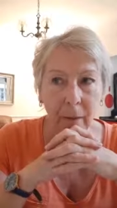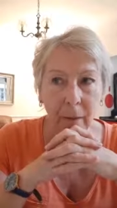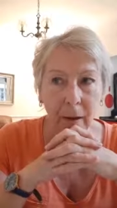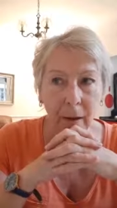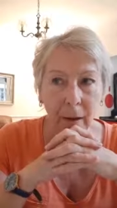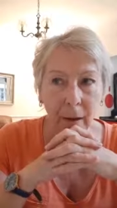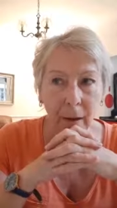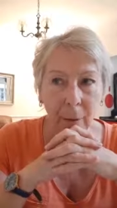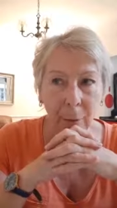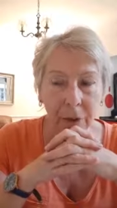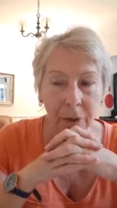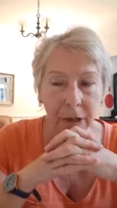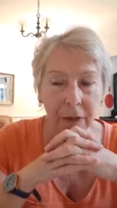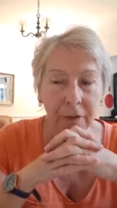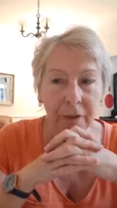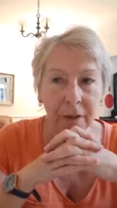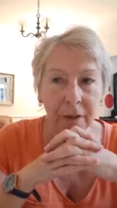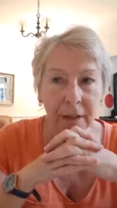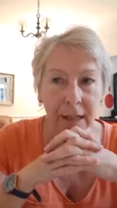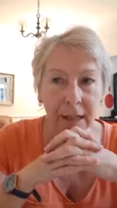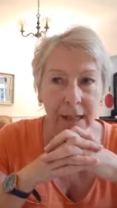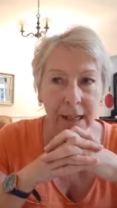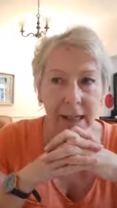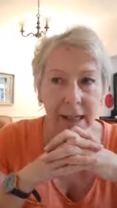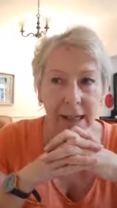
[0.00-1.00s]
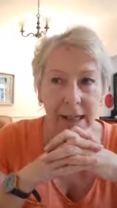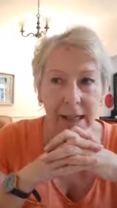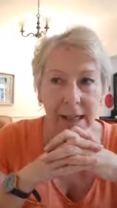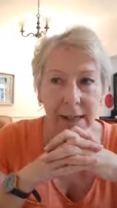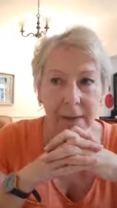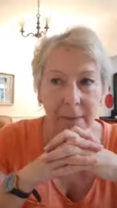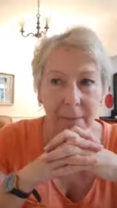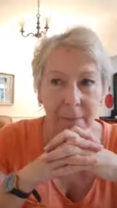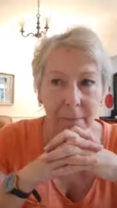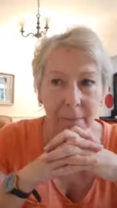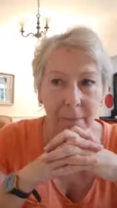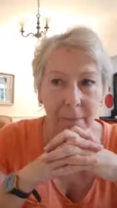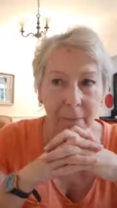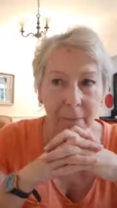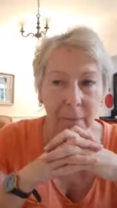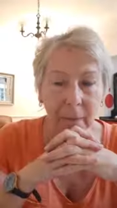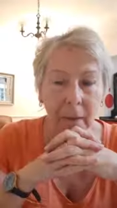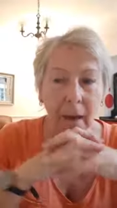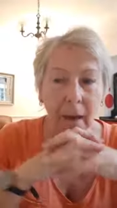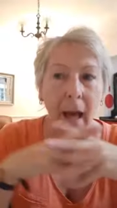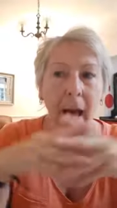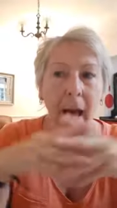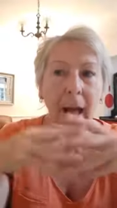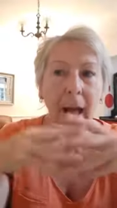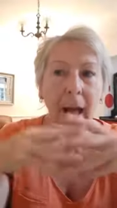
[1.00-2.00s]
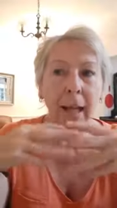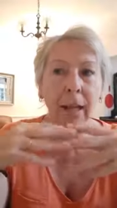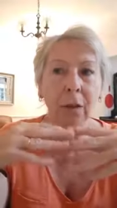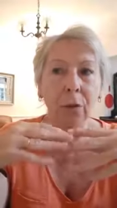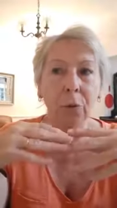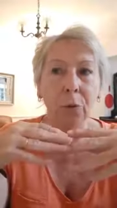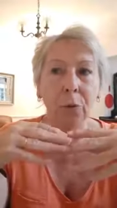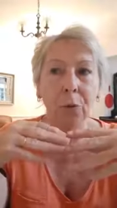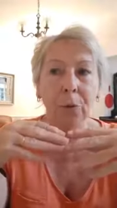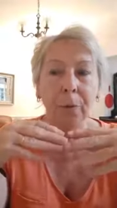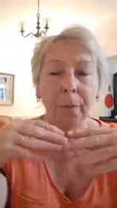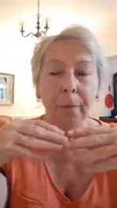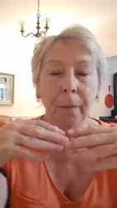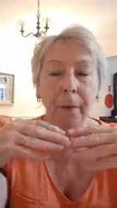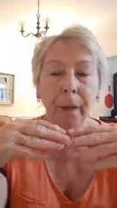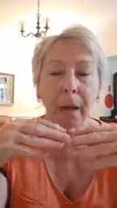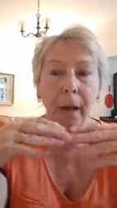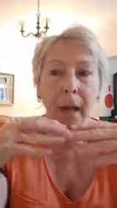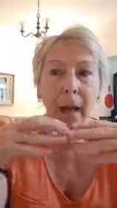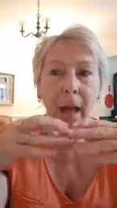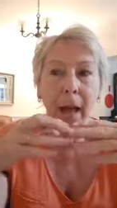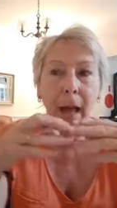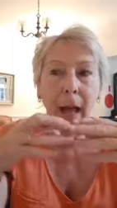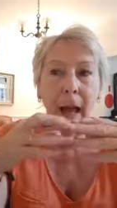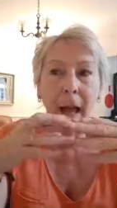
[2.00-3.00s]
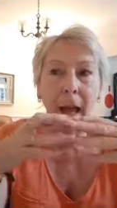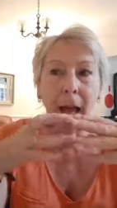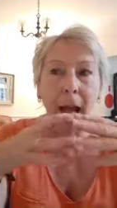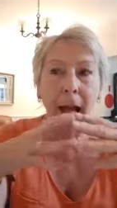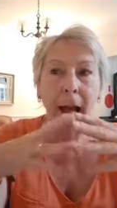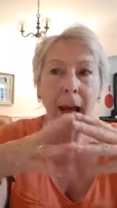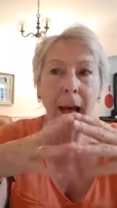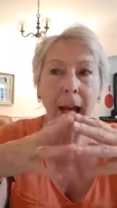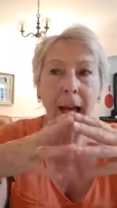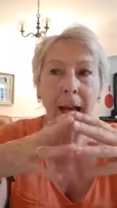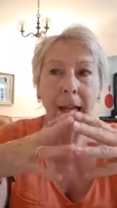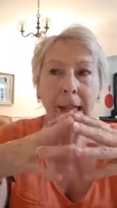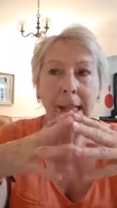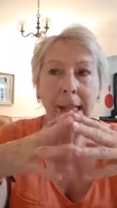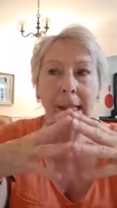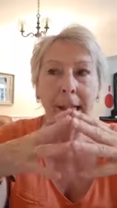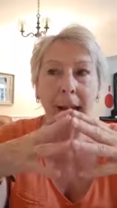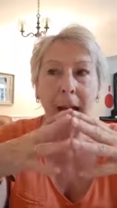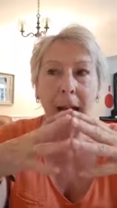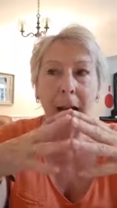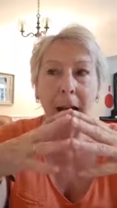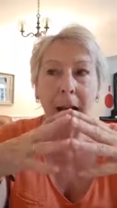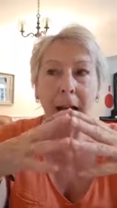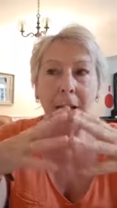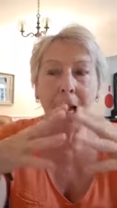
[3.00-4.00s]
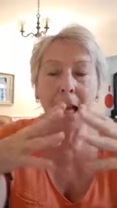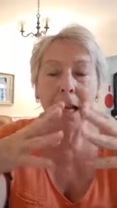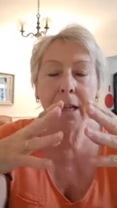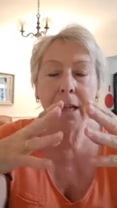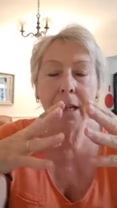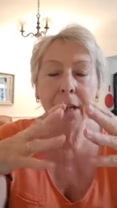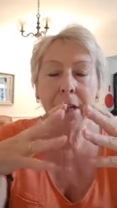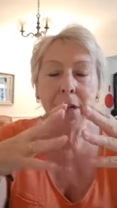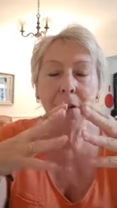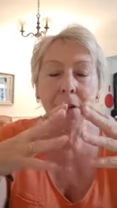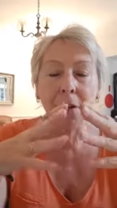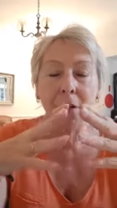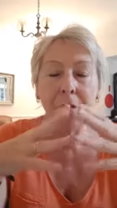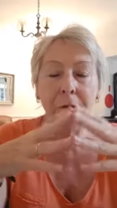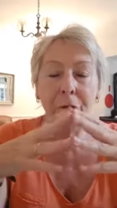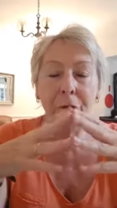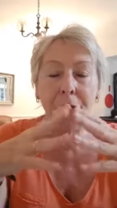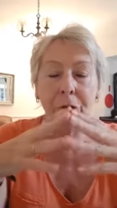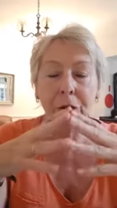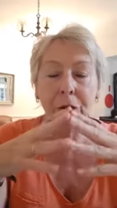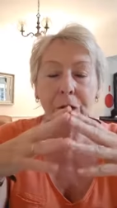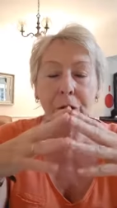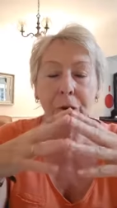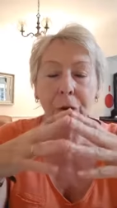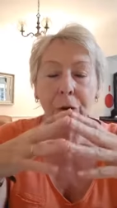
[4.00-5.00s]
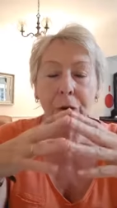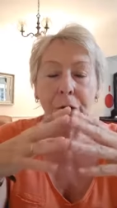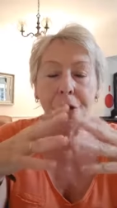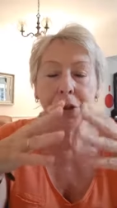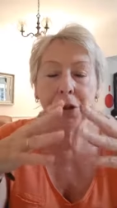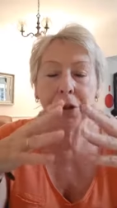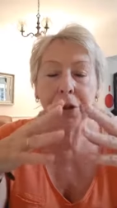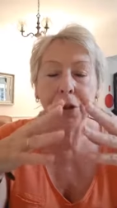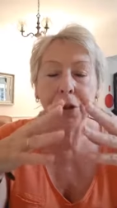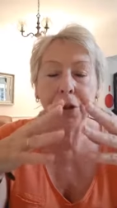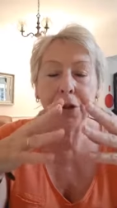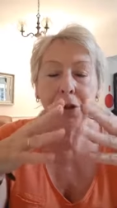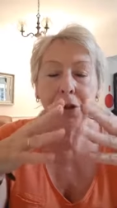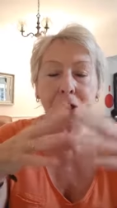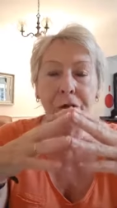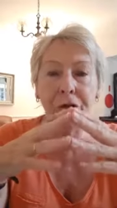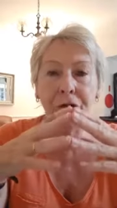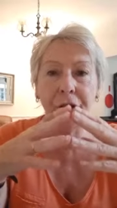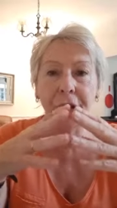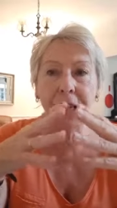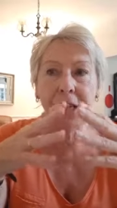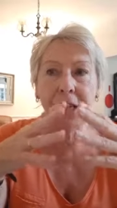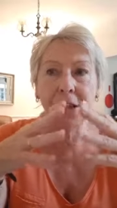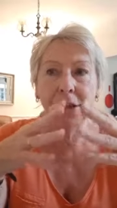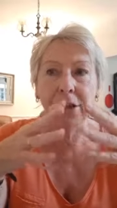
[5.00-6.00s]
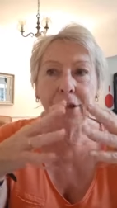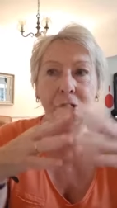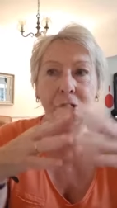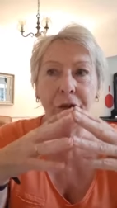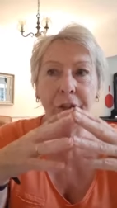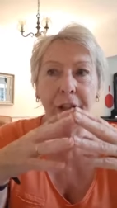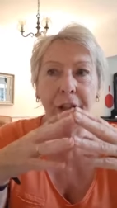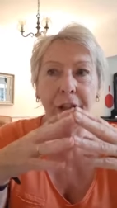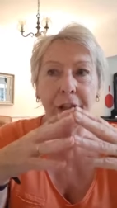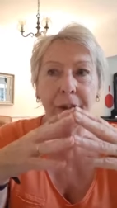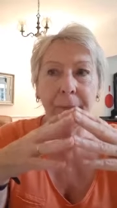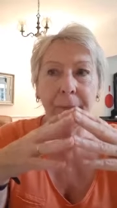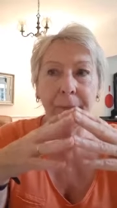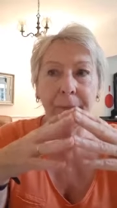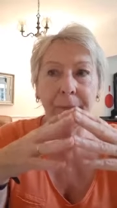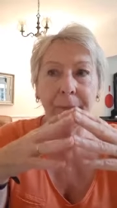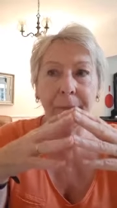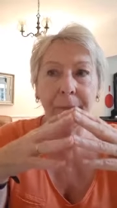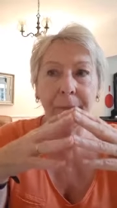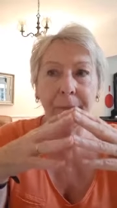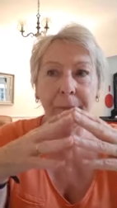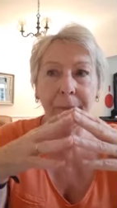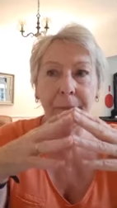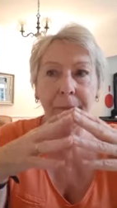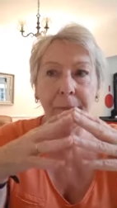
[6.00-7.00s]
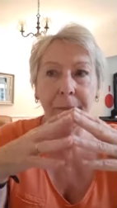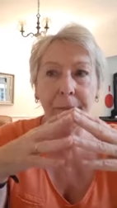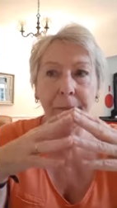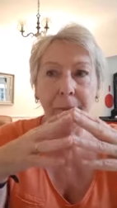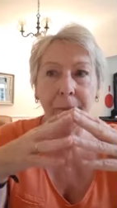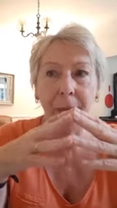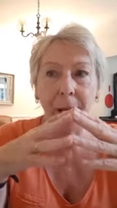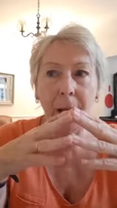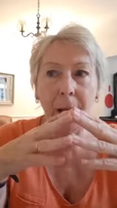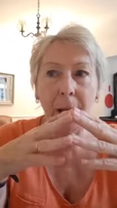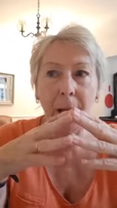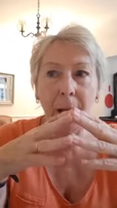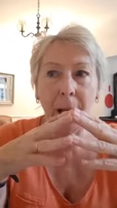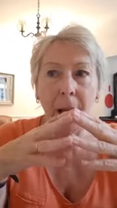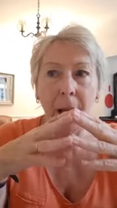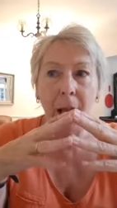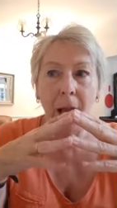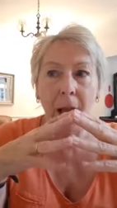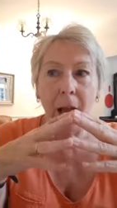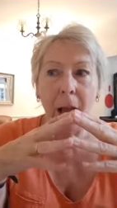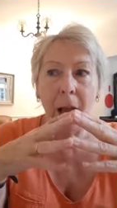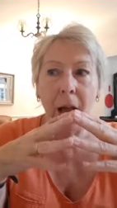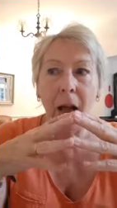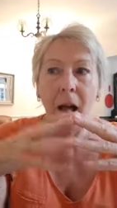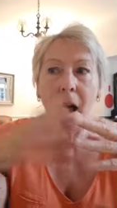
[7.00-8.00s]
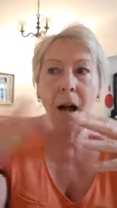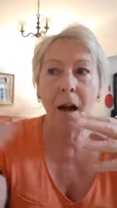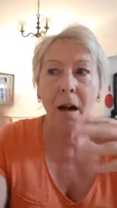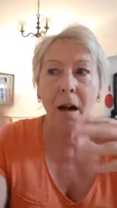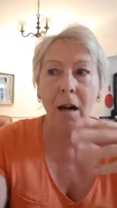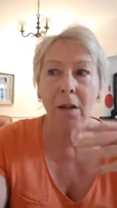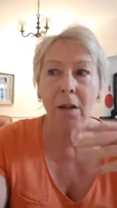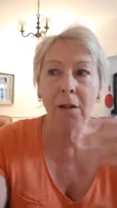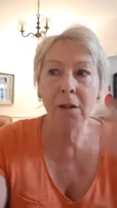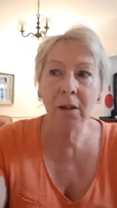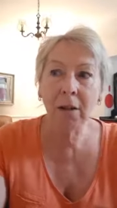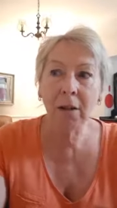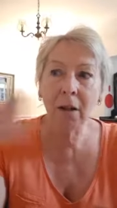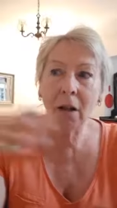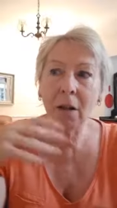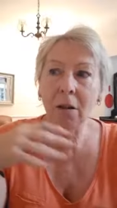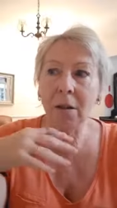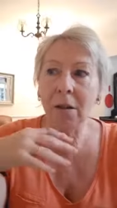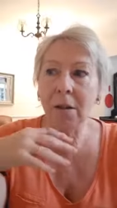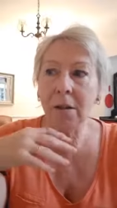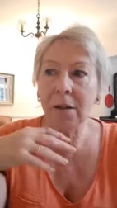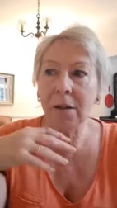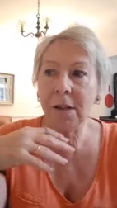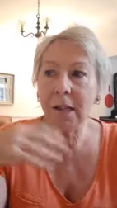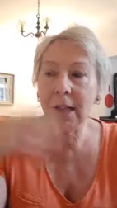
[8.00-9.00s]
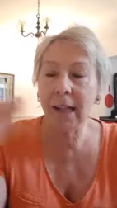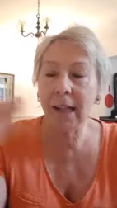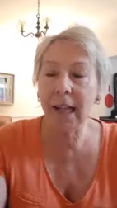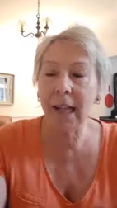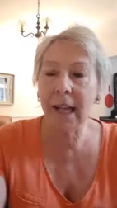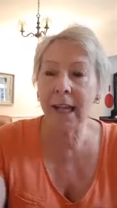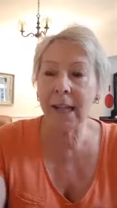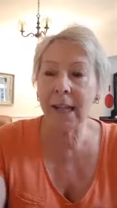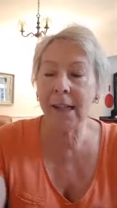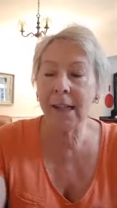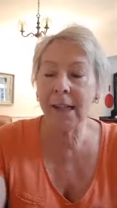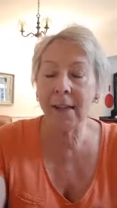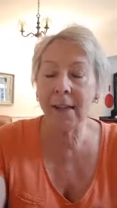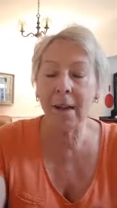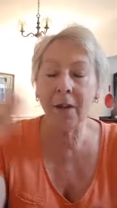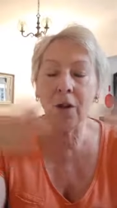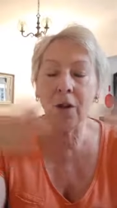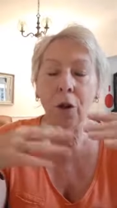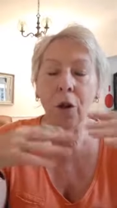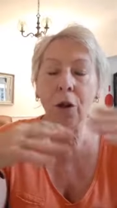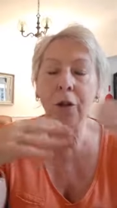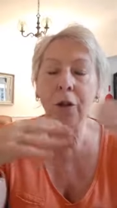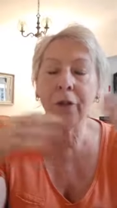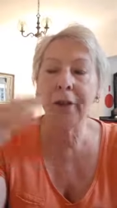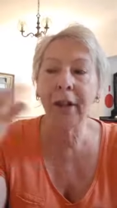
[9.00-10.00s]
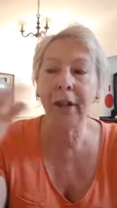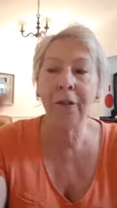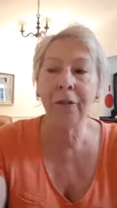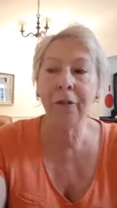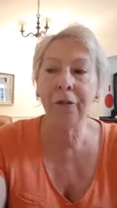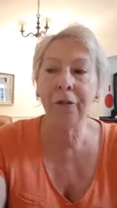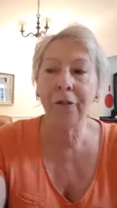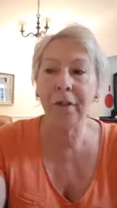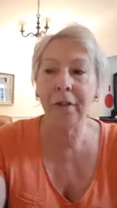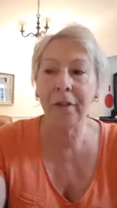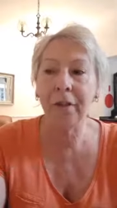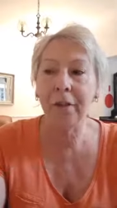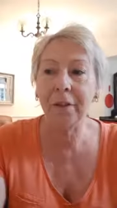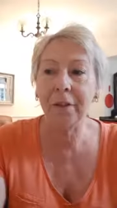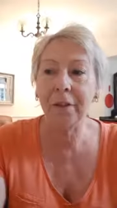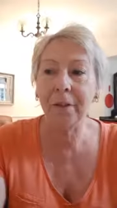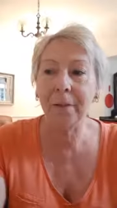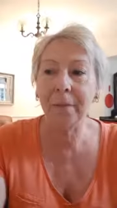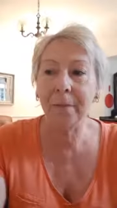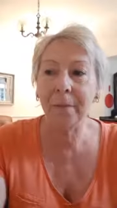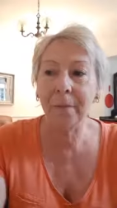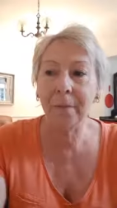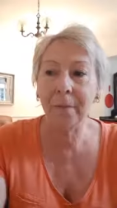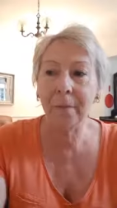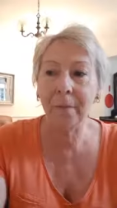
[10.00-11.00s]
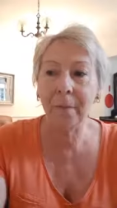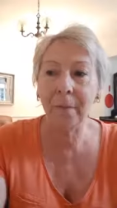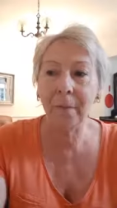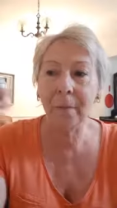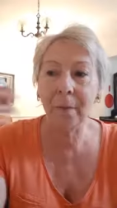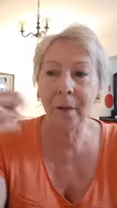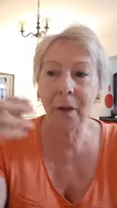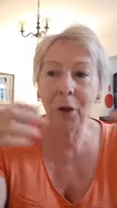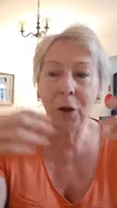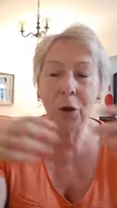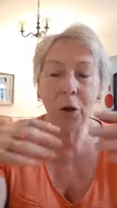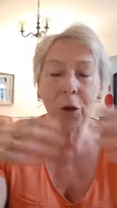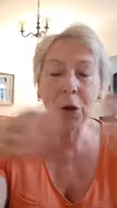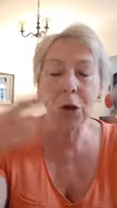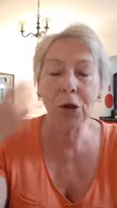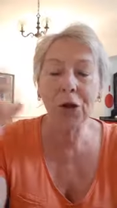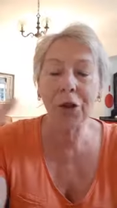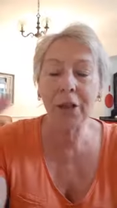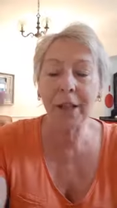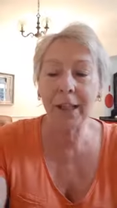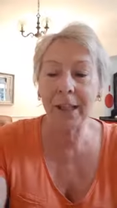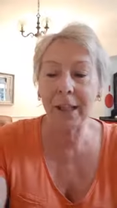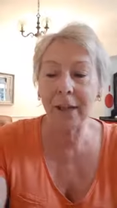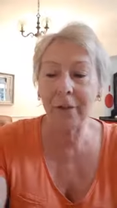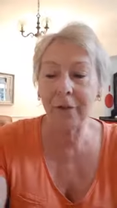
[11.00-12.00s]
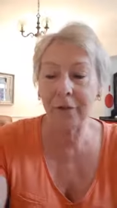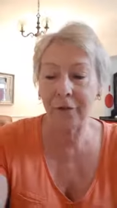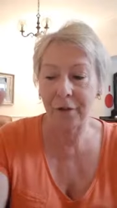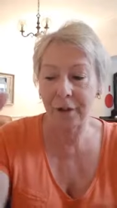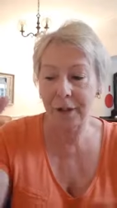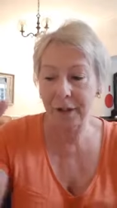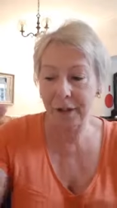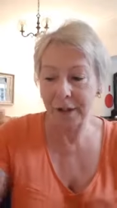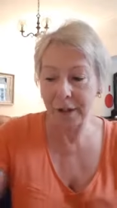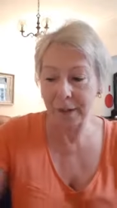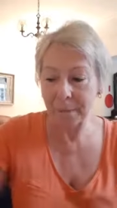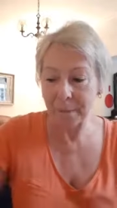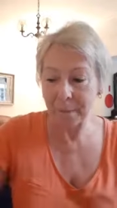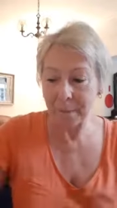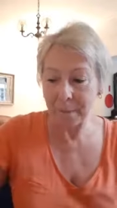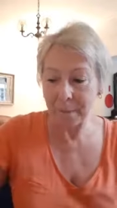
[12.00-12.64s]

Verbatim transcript: whatever it is, I know has a root cause stress trigger. Hearts, lungs, legs, they're all different, hugely different.